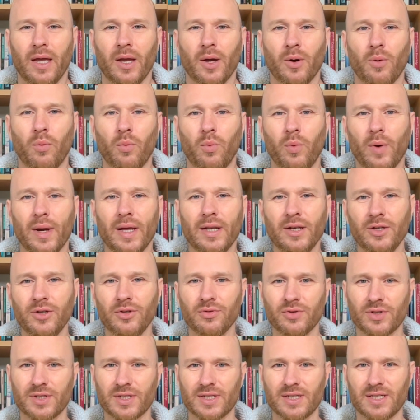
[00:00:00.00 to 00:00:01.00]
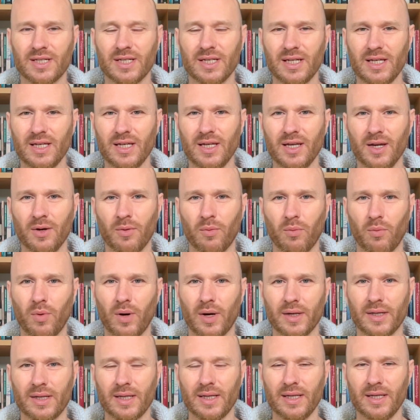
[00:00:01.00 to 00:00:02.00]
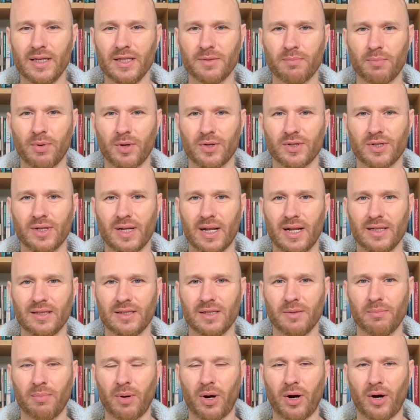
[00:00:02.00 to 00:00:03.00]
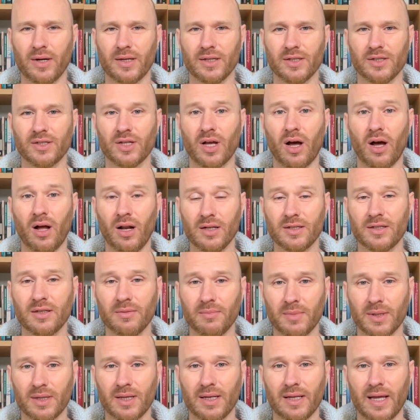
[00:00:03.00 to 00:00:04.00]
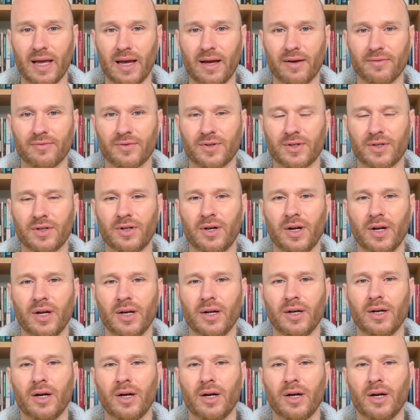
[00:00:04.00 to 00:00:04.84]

When you see what each personality part is ultimately after,